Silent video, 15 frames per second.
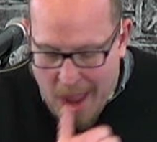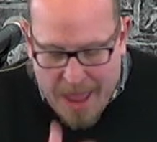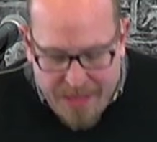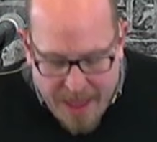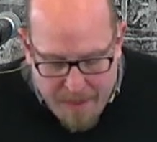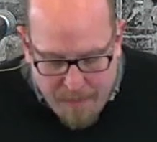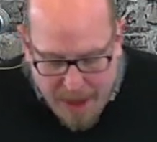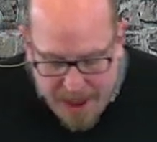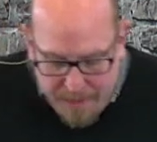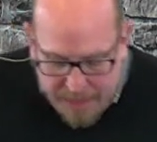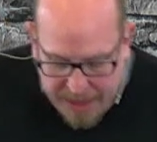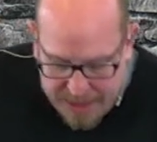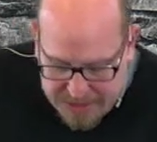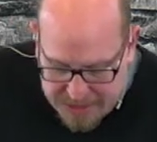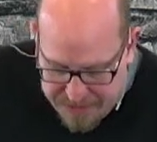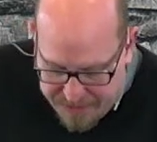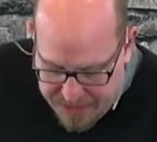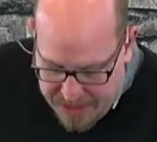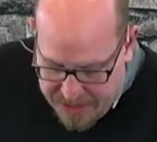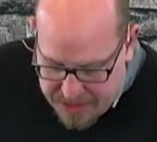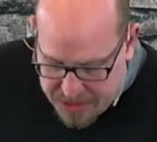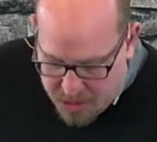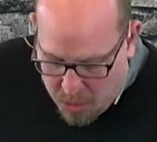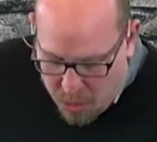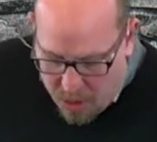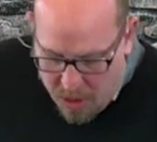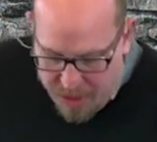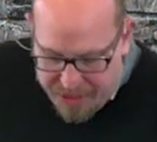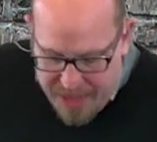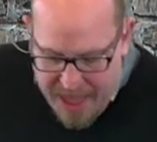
And that by means of these, the world